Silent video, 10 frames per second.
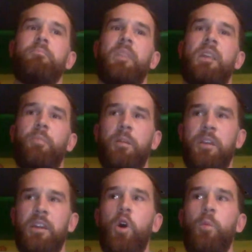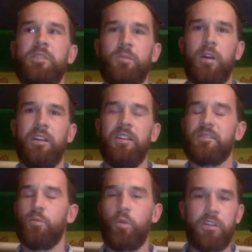And by being open to ideas
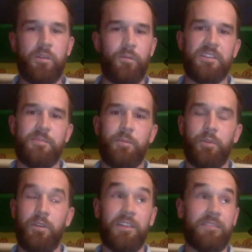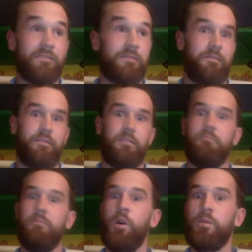and working with these people, you get the
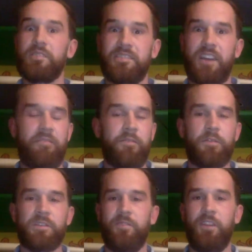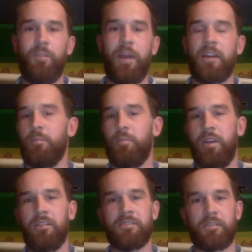most diverse feedback and
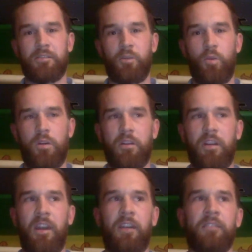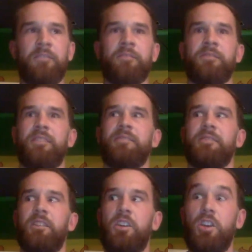opinions on your work. And it's a
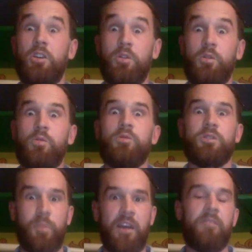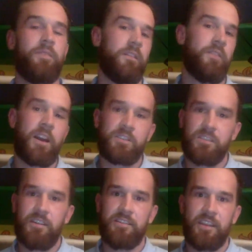huge benefit of actually
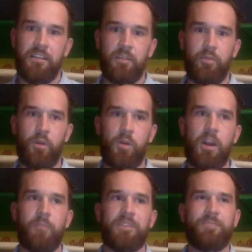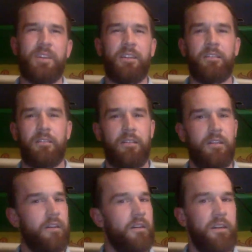attending the program, is being
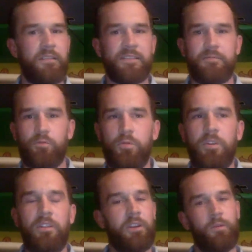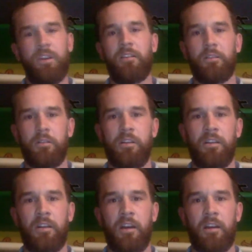in this really unique
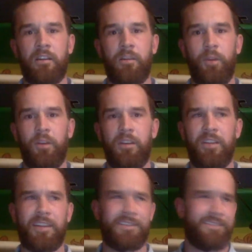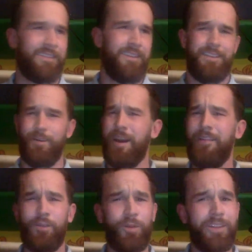learning community that's,
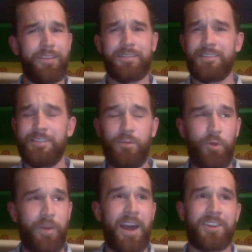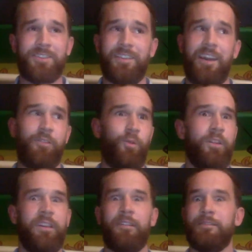everyone there is super passionate. Everyone
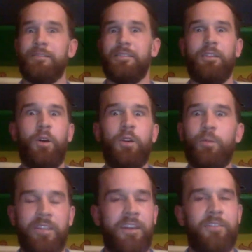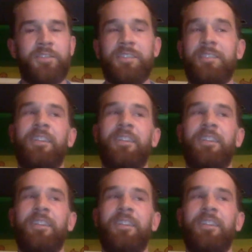there is loaded with energy.